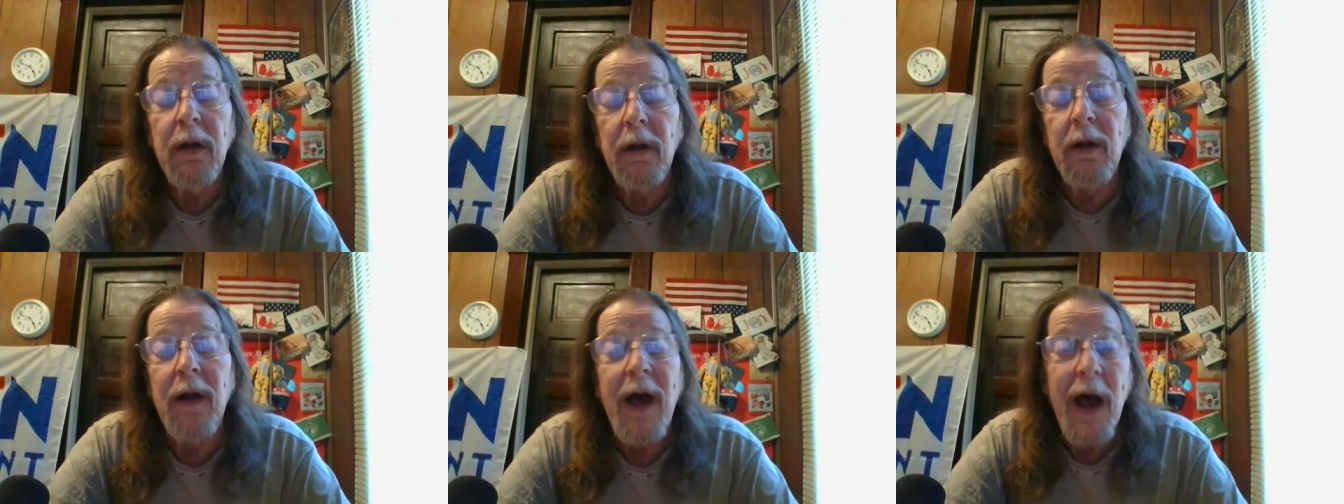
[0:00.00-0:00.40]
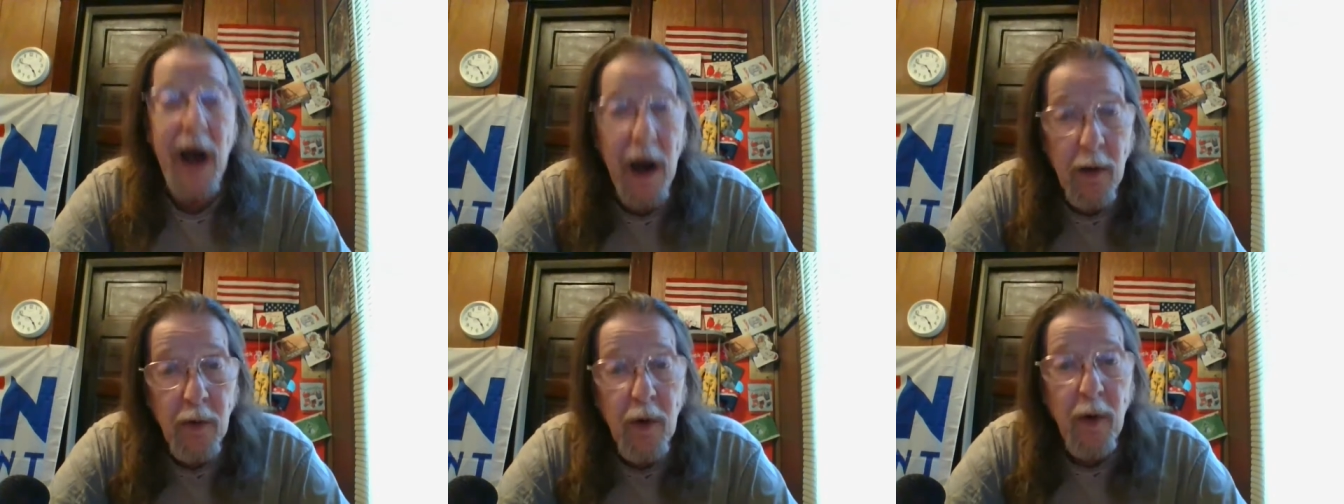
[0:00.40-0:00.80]

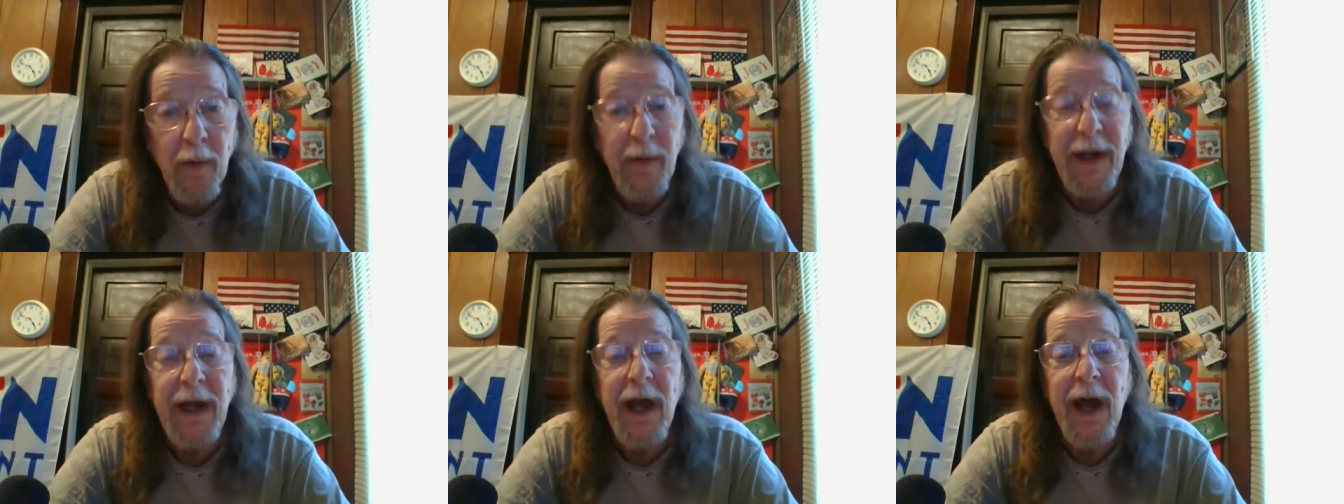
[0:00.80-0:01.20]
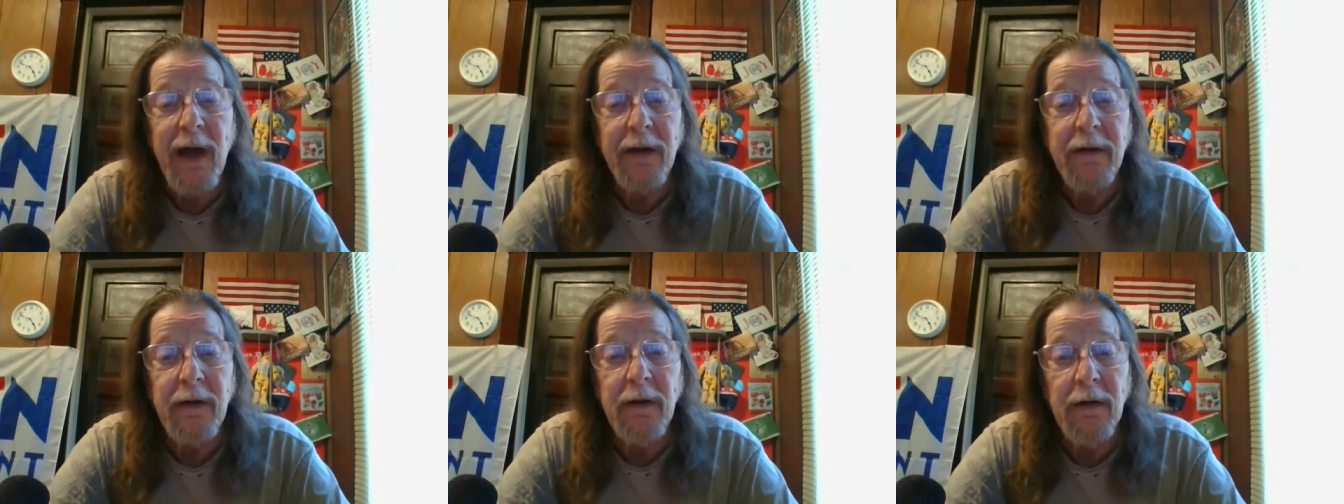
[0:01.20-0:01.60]
I will be
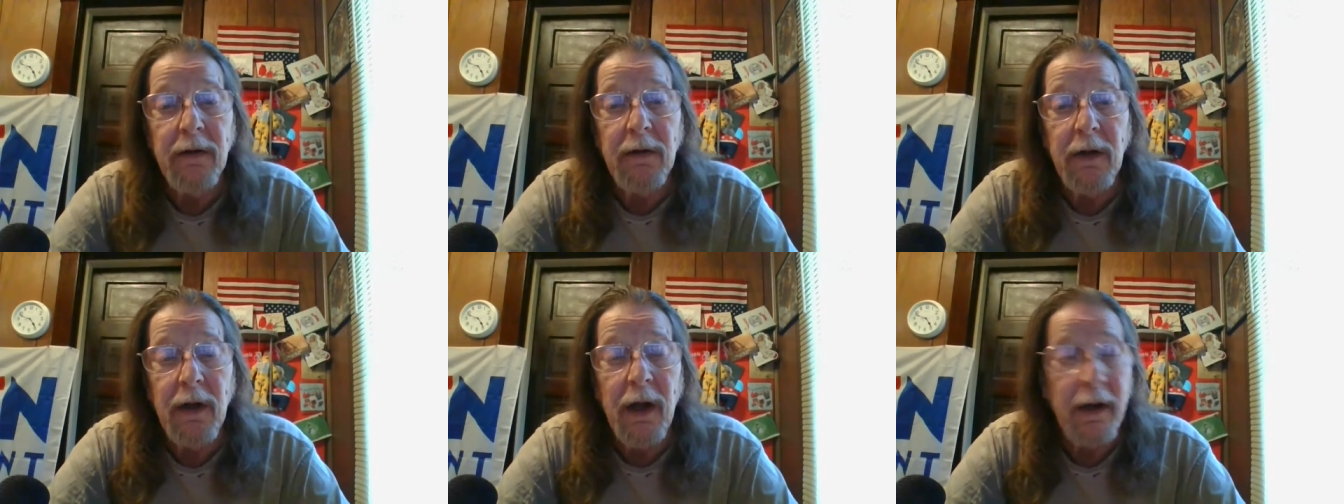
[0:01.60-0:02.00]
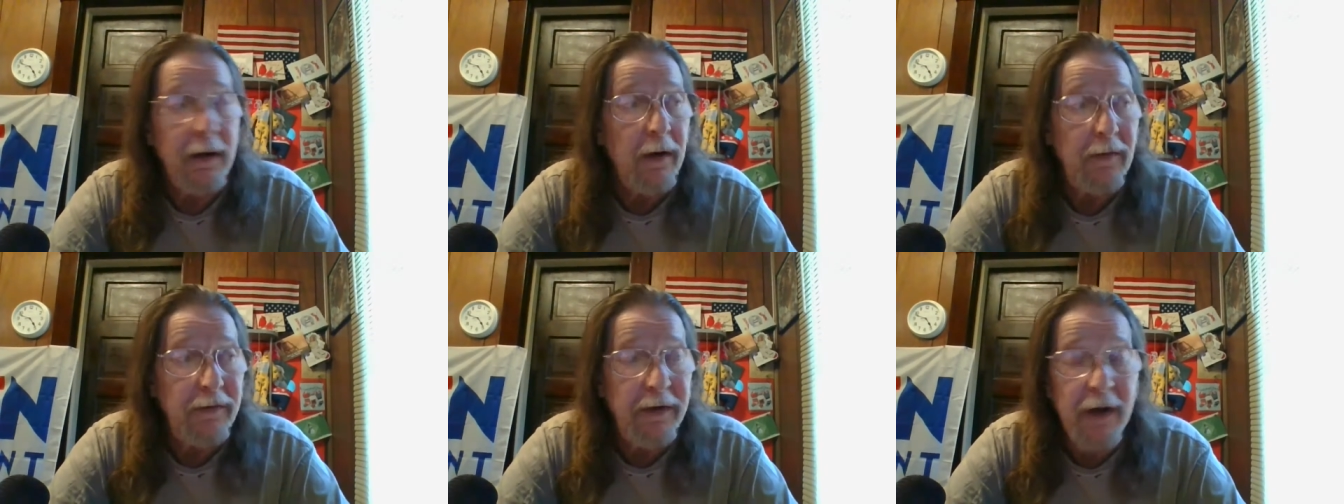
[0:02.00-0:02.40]
out here. I
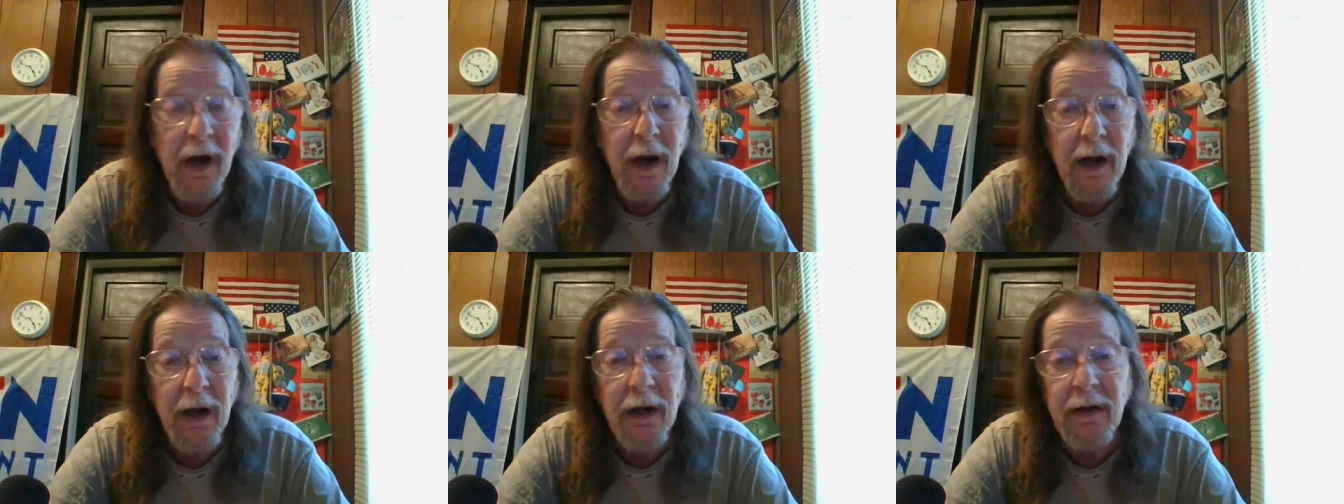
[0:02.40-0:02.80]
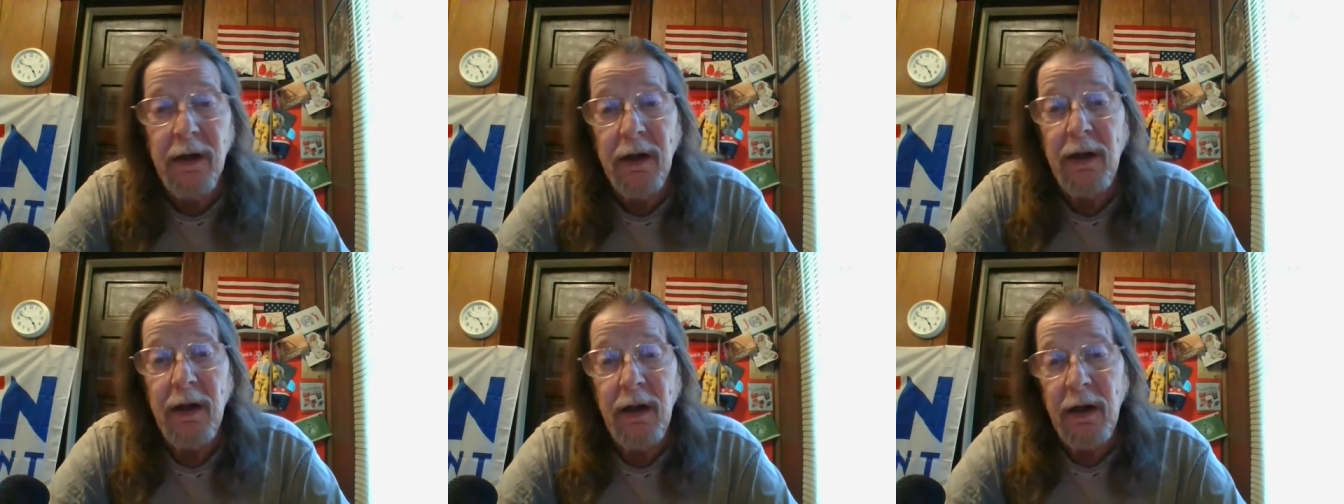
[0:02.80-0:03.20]
know John
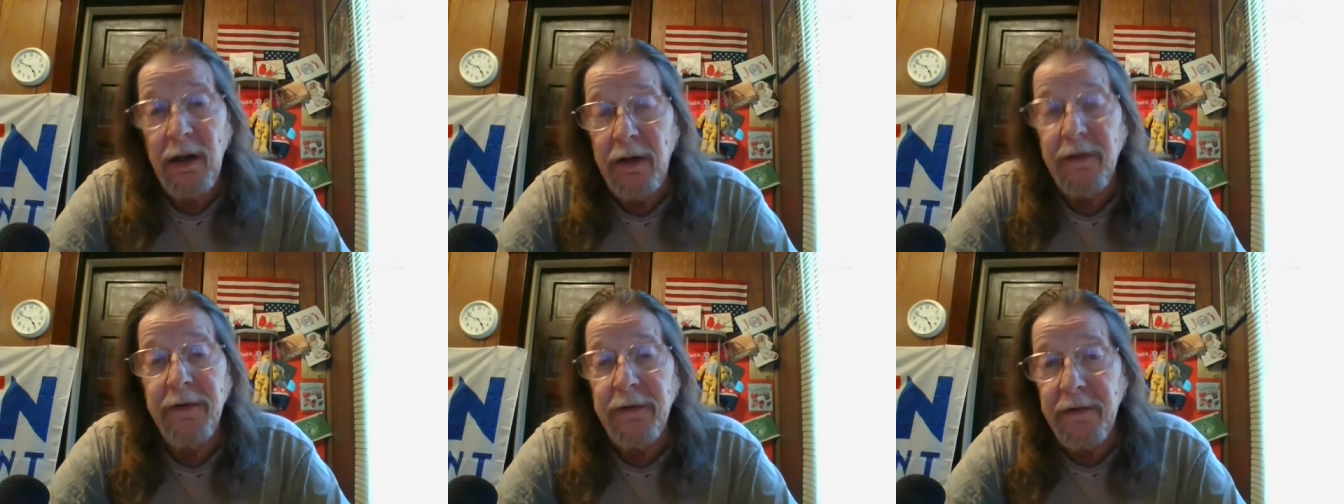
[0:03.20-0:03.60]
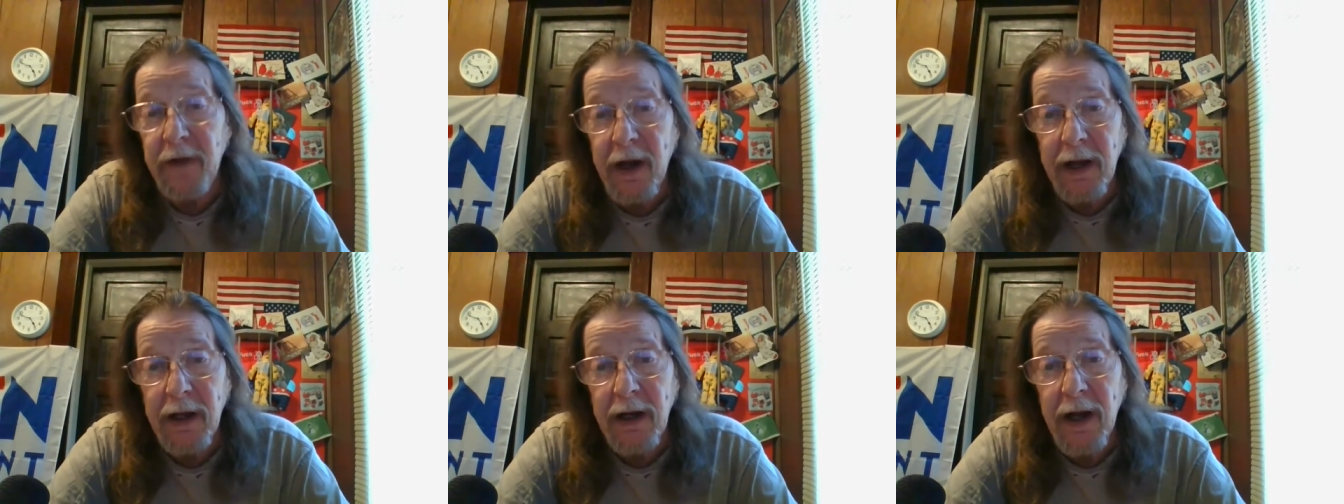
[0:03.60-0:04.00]
is
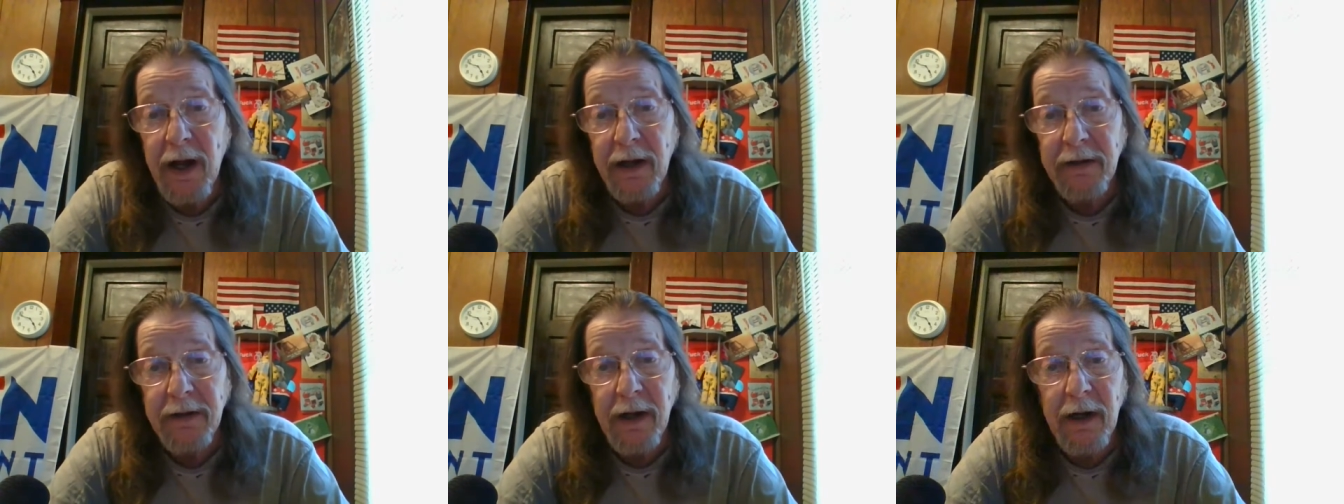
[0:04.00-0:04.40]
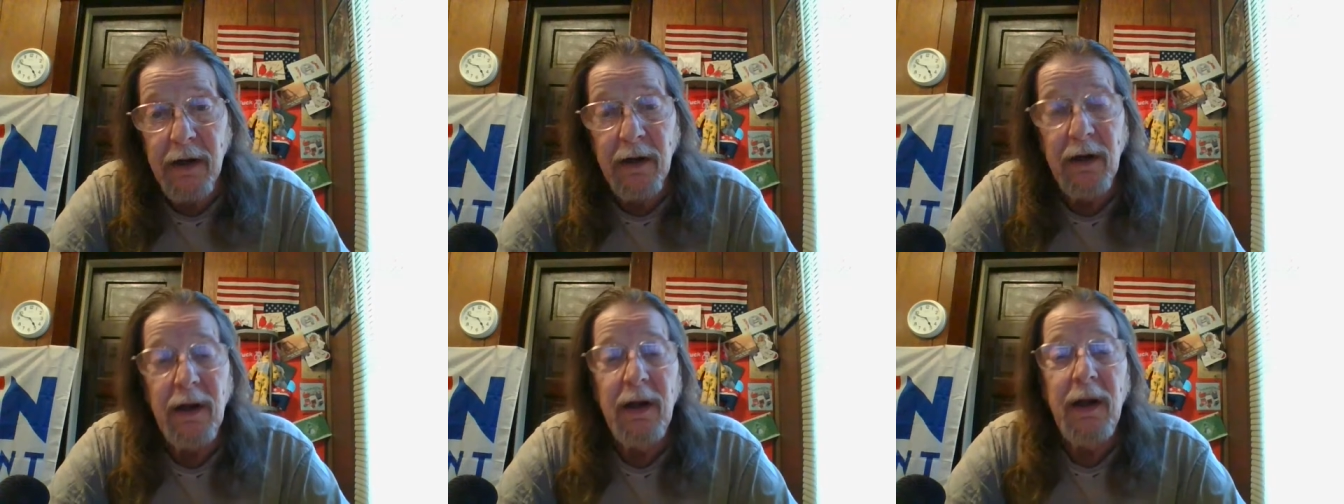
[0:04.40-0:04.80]
staying out
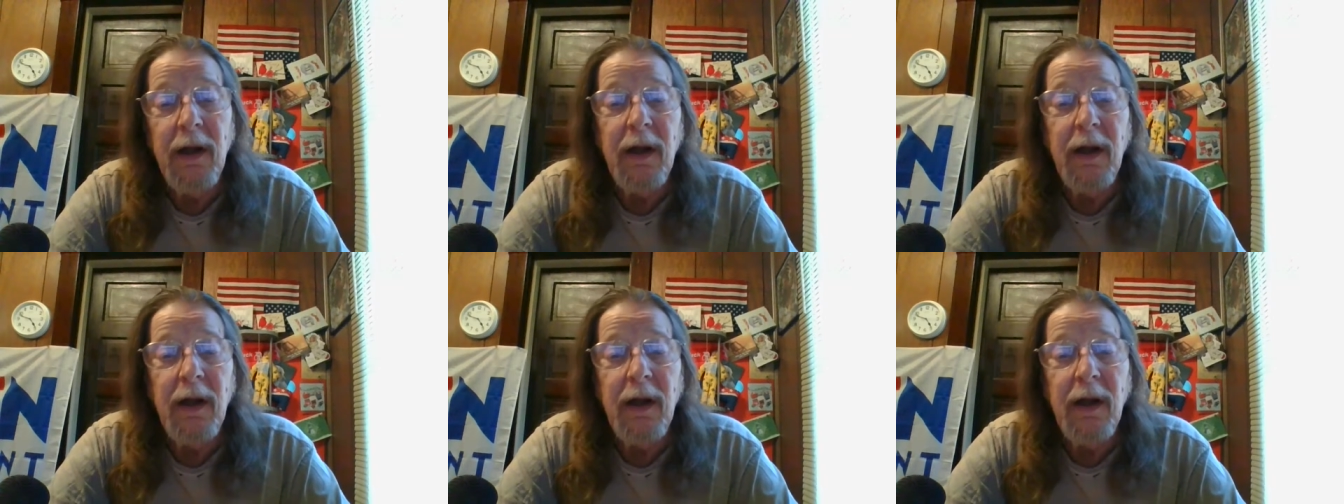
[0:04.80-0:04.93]
there.